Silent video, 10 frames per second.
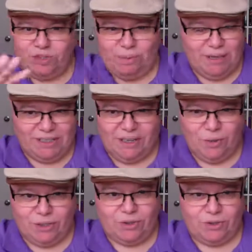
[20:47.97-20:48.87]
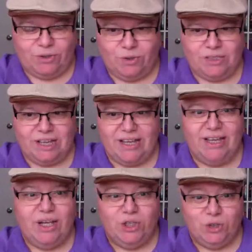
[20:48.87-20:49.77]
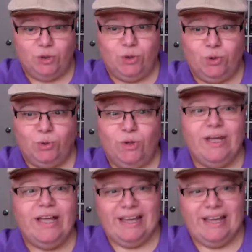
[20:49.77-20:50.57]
which I'm not going to say to who,